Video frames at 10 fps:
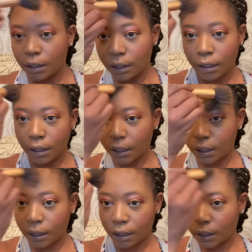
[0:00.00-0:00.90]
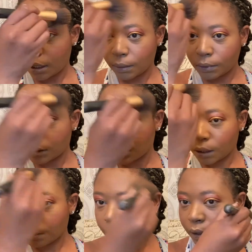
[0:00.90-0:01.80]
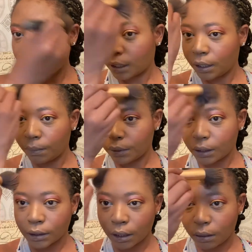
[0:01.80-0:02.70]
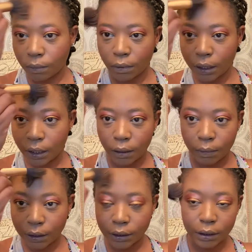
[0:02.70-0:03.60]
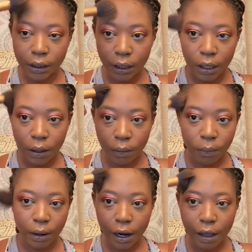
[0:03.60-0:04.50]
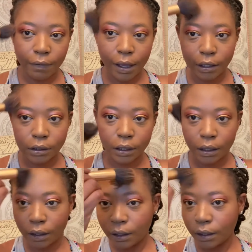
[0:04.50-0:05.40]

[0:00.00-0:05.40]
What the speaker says: And I'm just going to blend that in, because I don't want anyone to see where I've actually